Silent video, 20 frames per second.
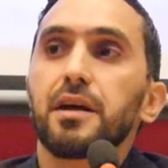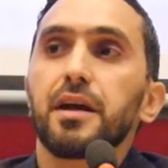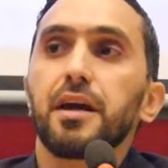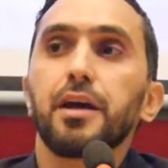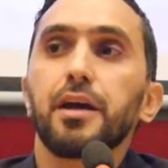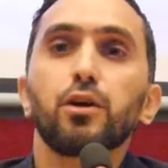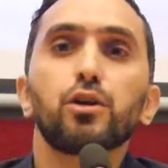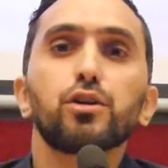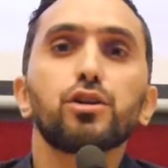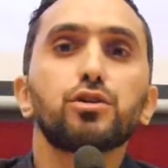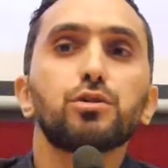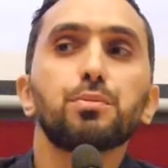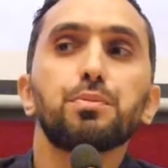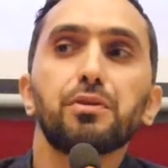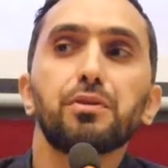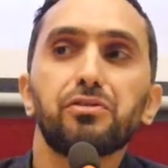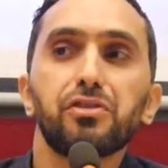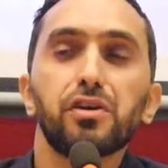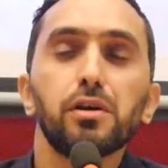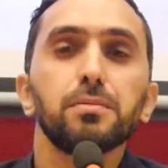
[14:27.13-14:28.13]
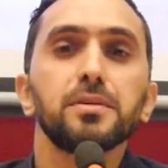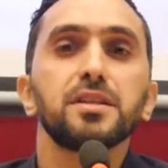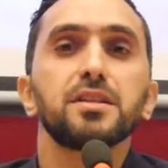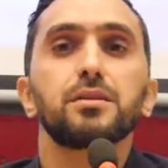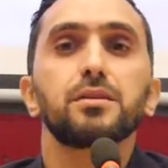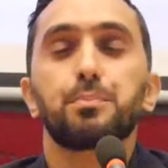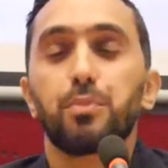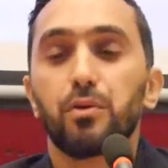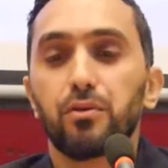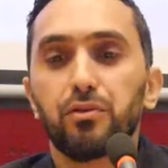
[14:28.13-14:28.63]
in order to
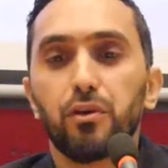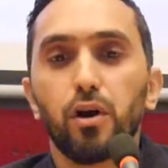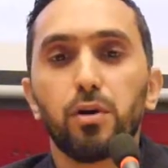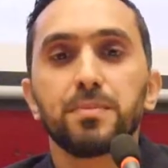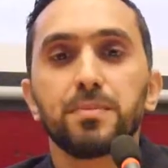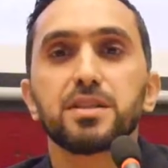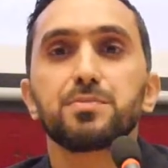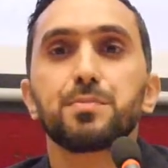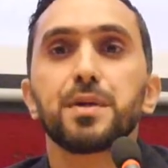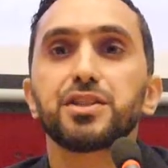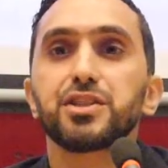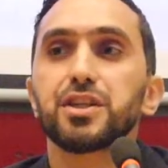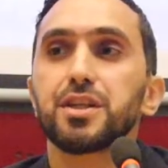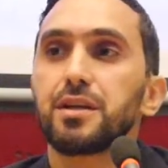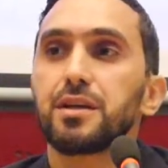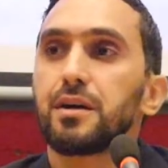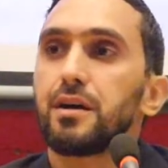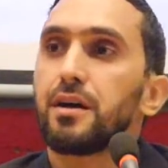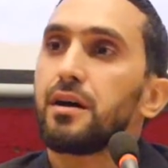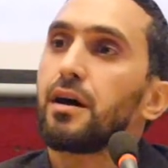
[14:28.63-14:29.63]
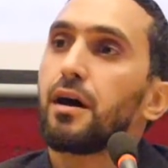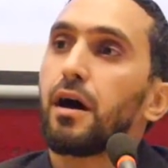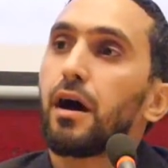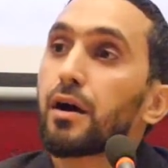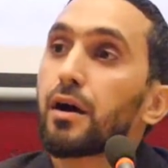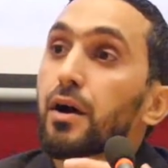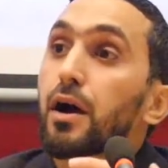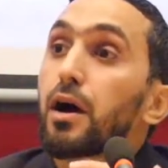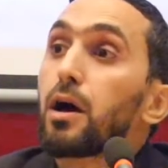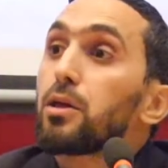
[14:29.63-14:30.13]
perform this mission
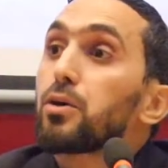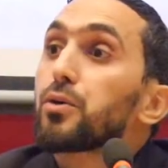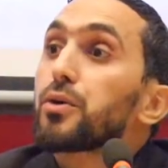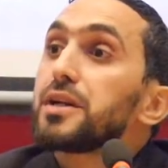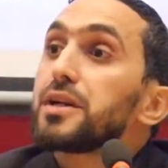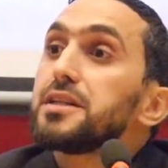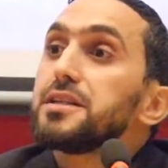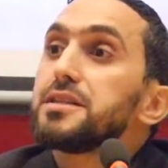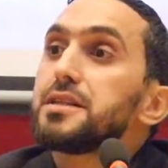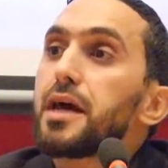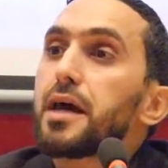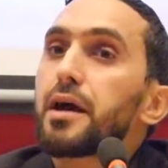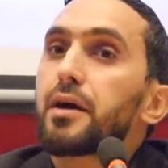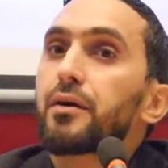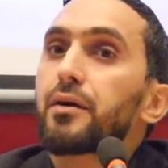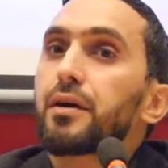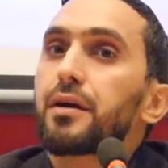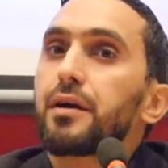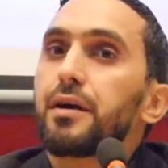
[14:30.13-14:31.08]
are already there